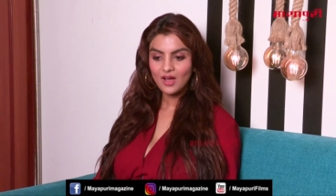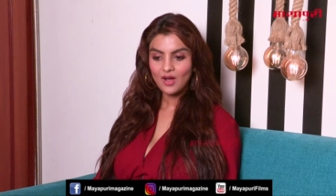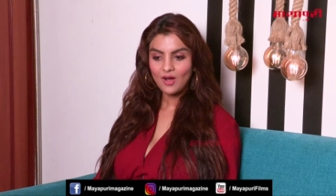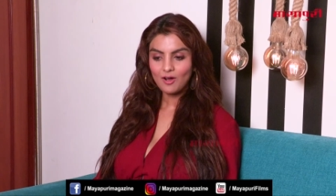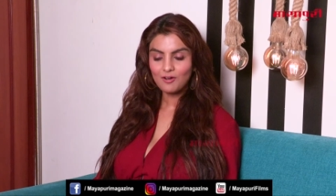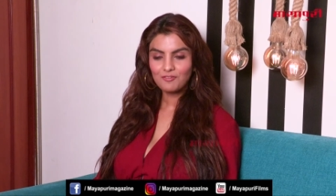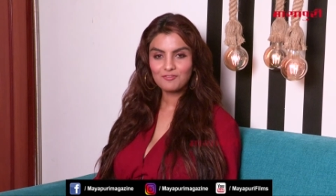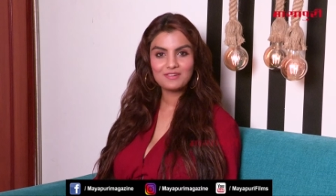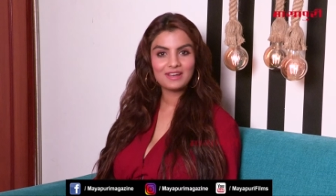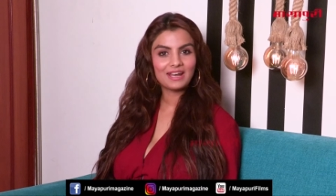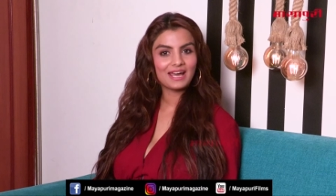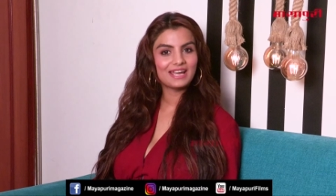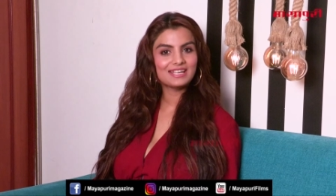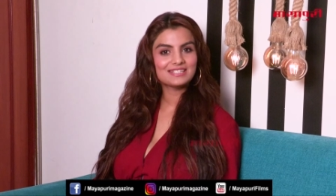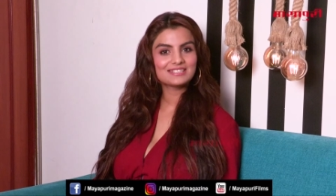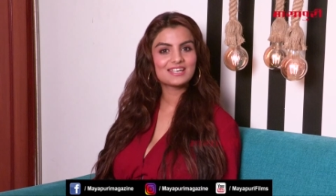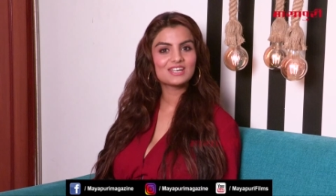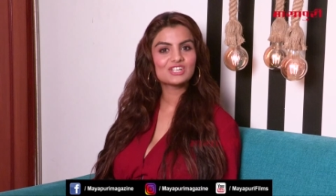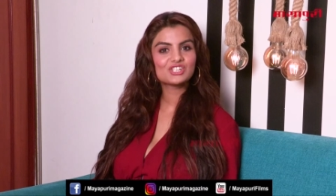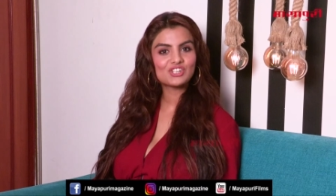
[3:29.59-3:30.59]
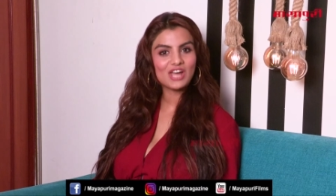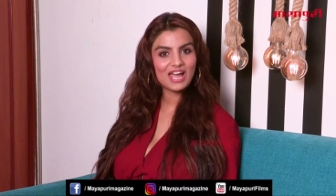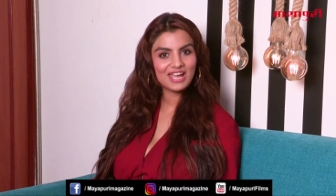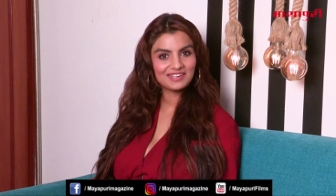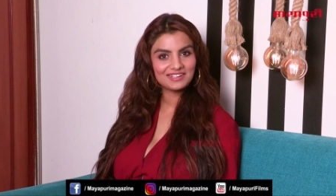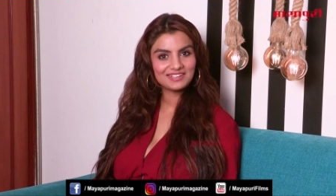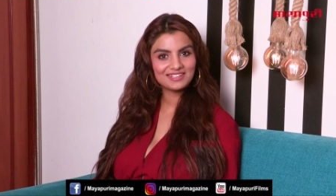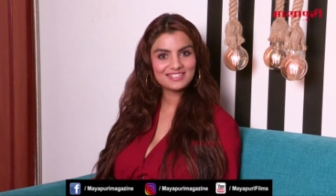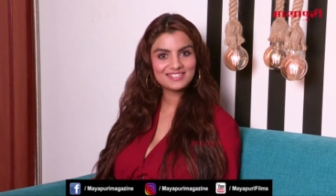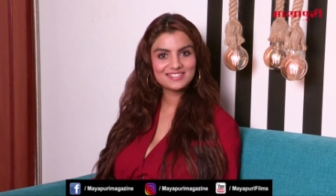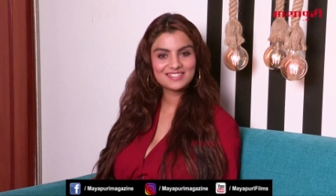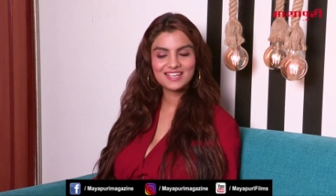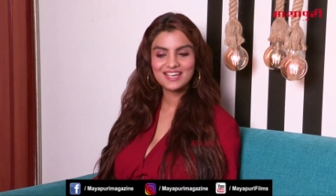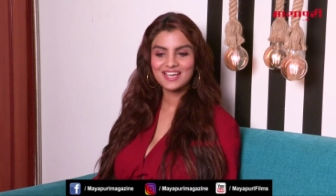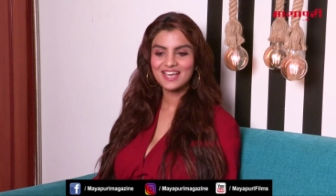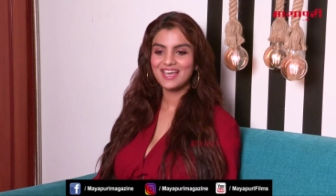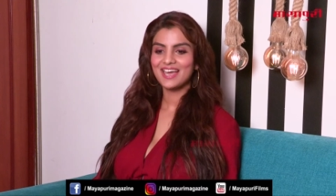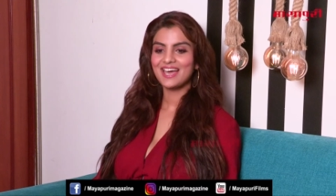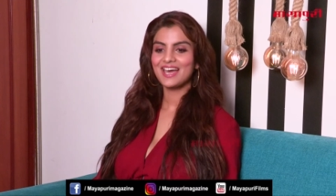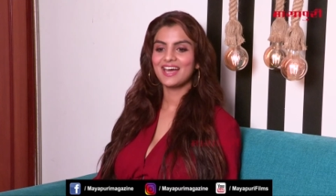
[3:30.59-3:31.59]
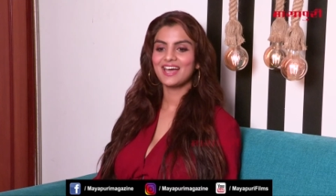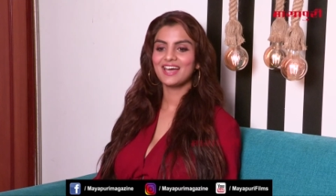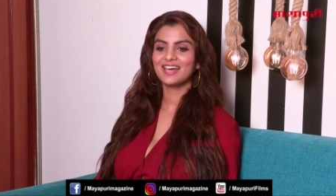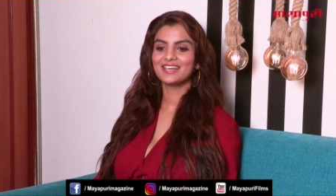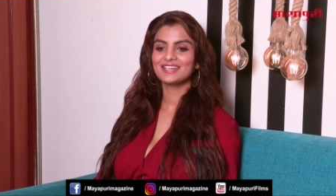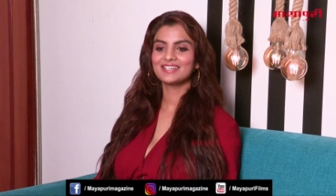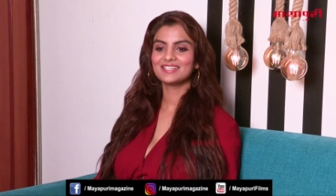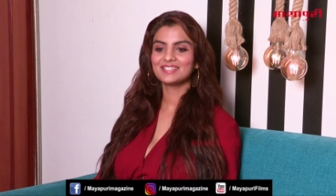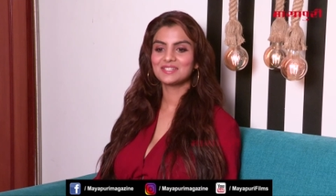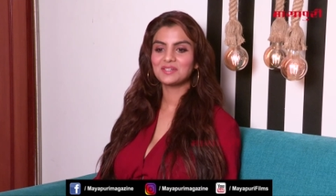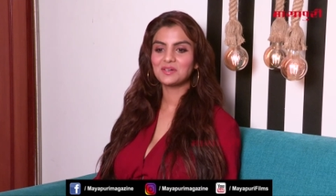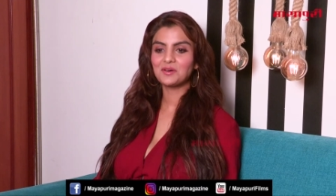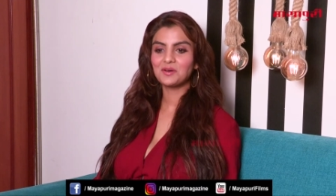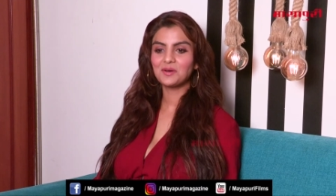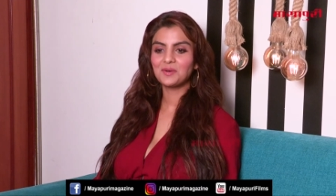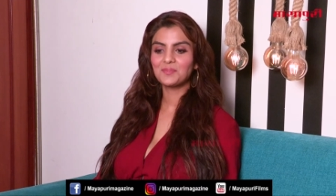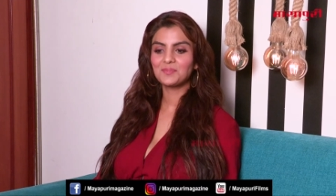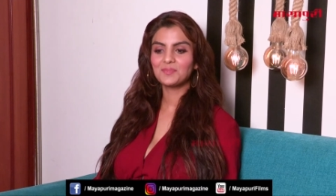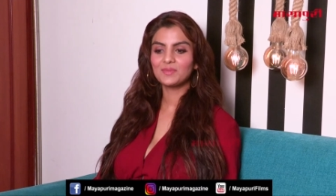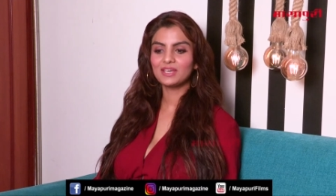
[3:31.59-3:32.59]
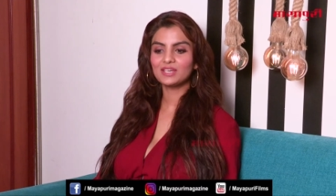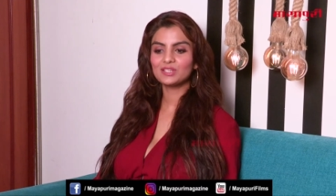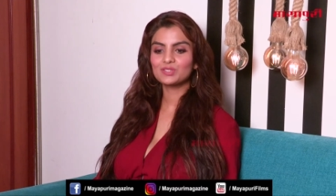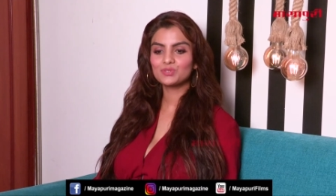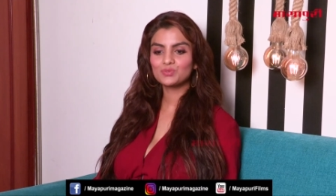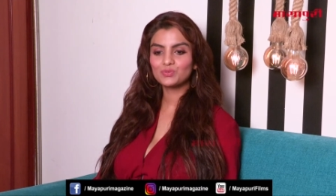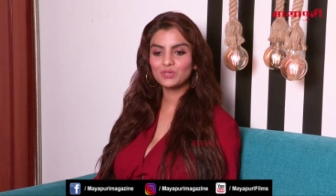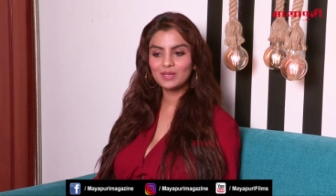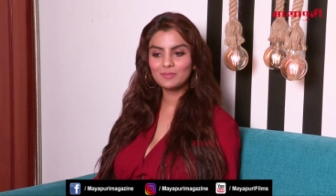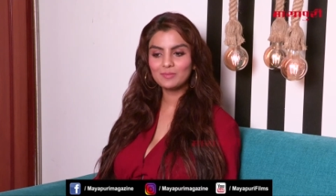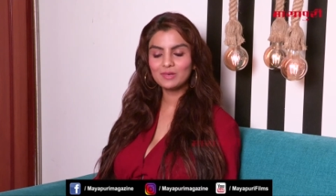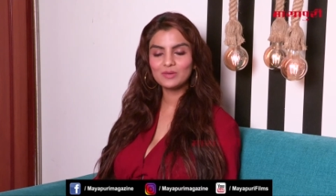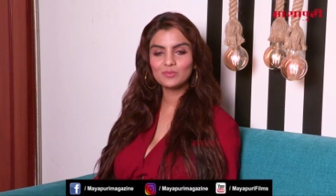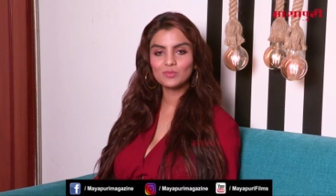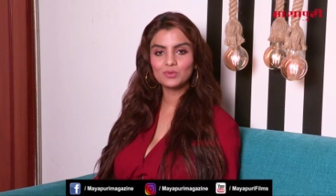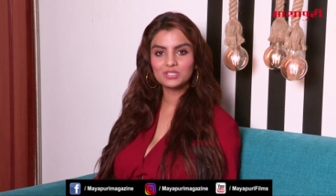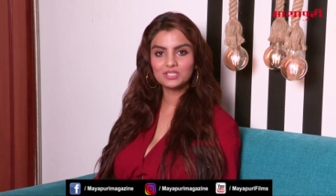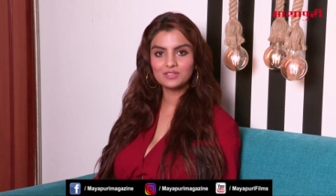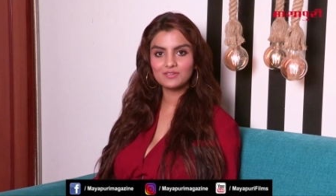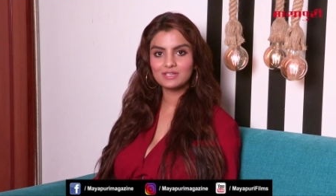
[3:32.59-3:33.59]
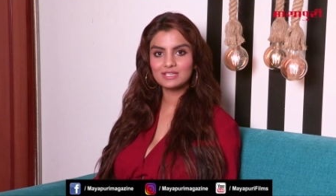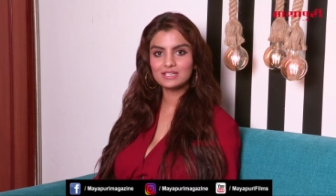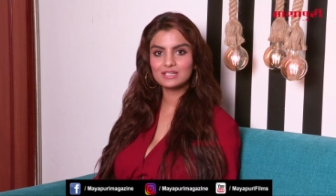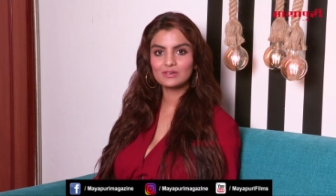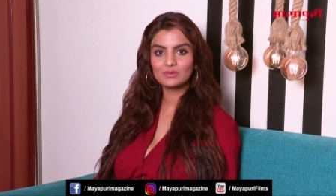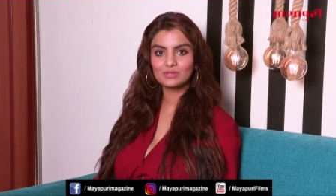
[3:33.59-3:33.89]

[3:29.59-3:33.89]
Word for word: of nice shairis and uh, extremely motivating